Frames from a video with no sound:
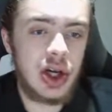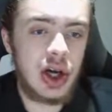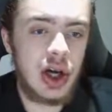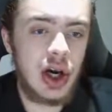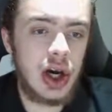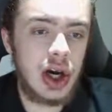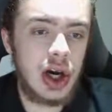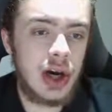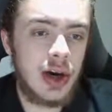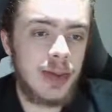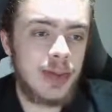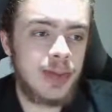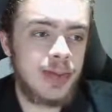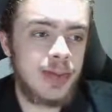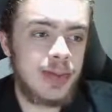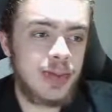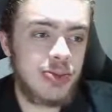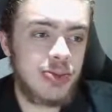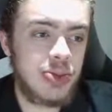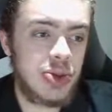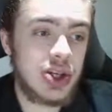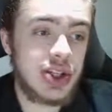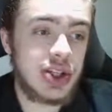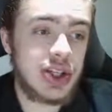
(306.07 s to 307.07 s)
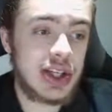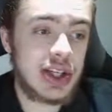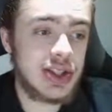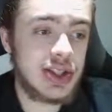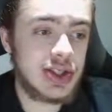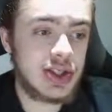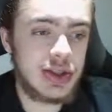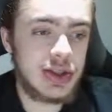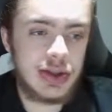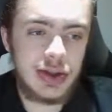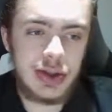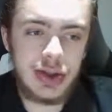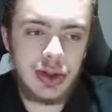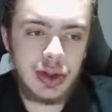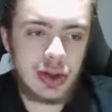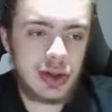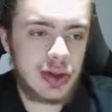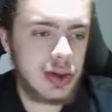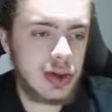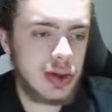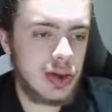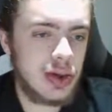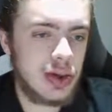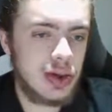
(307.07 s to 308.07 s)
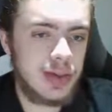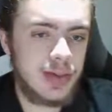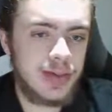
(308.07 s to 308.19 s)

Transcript: But that's your call.